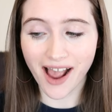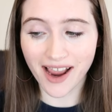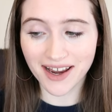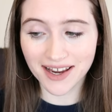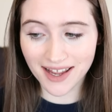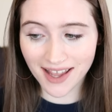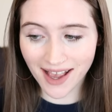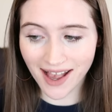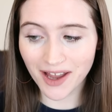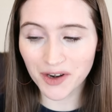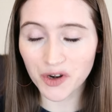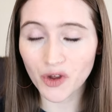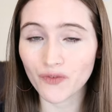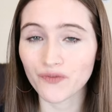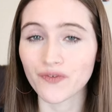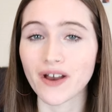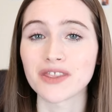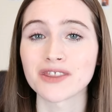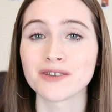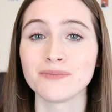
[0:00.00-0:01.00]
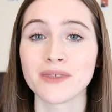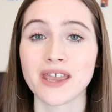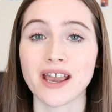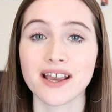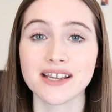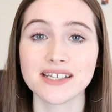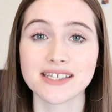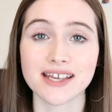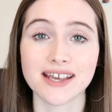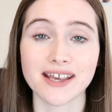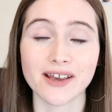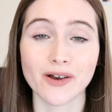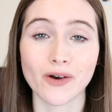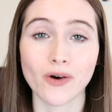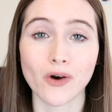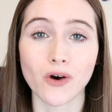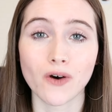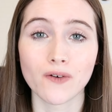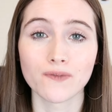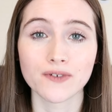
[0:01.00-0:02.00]
I cannot fathom the idea
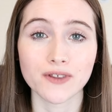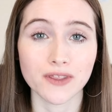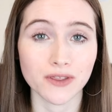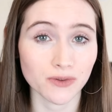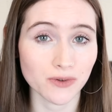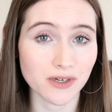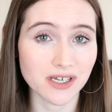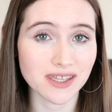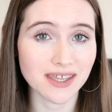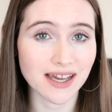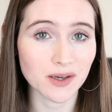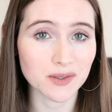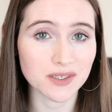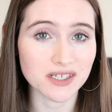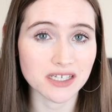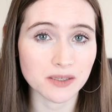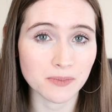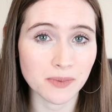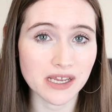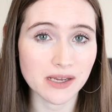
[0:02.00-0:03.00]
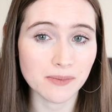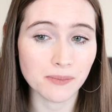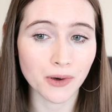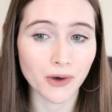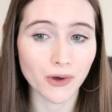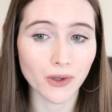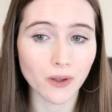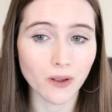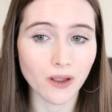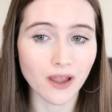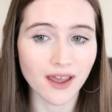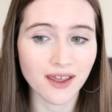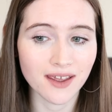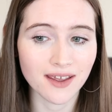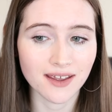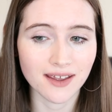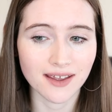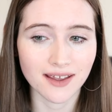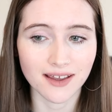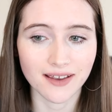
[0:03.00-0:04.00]
of 3,000 people
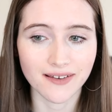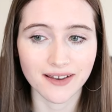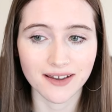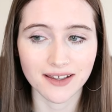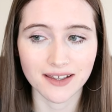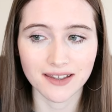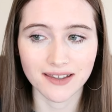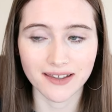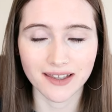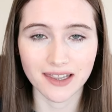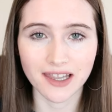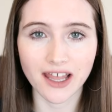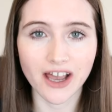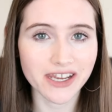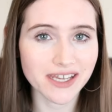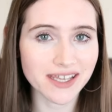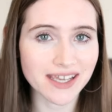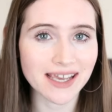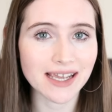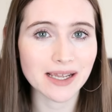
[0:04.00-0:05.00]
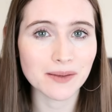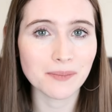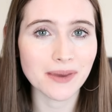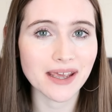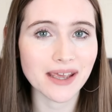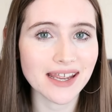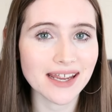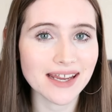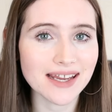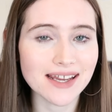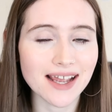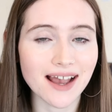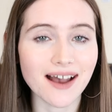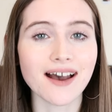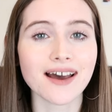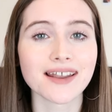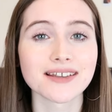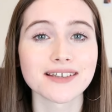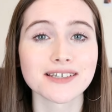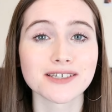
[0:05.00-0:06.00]
liking me
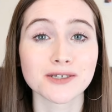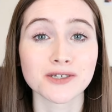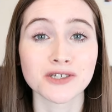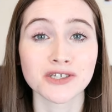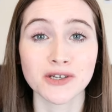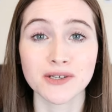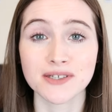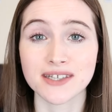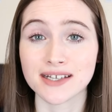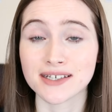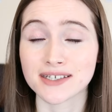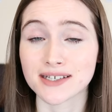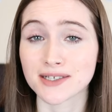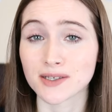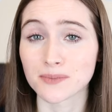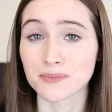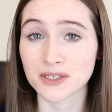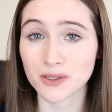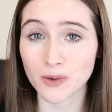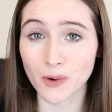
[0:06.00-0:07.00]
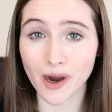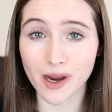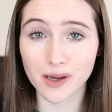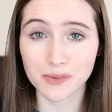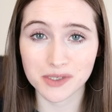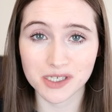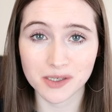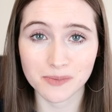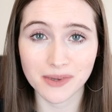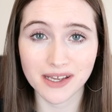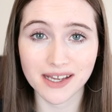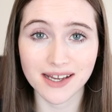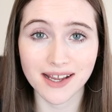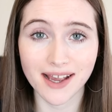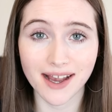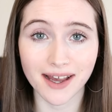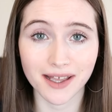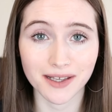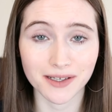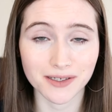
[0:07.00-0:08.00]
and choosing to subscribe to
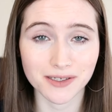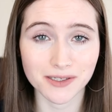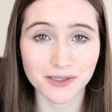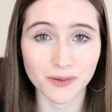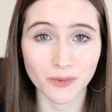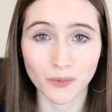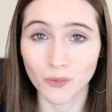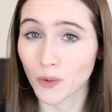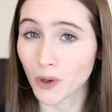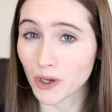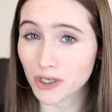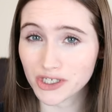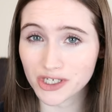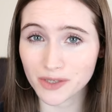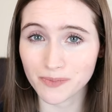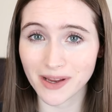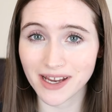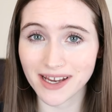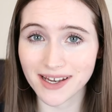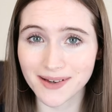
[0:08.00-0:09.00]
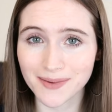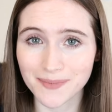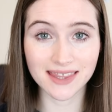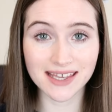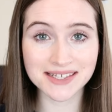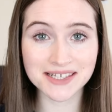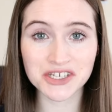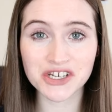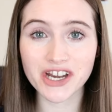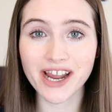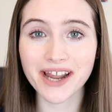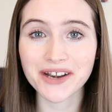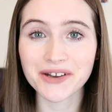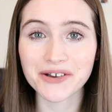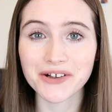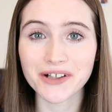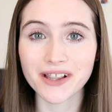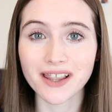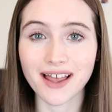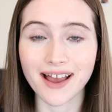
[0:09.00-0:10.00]
me and watch me. This
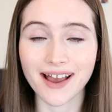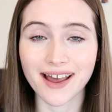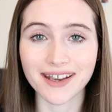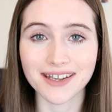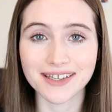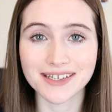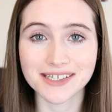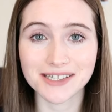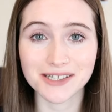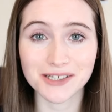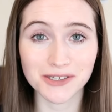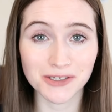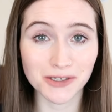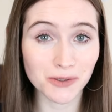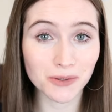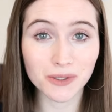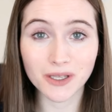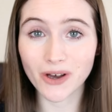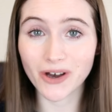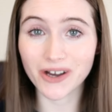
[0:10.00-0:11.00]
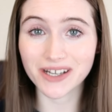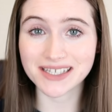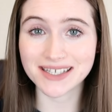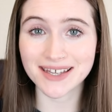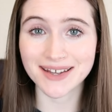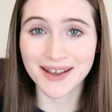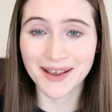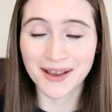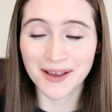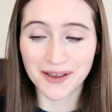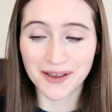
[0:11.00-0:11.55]
channel and you lot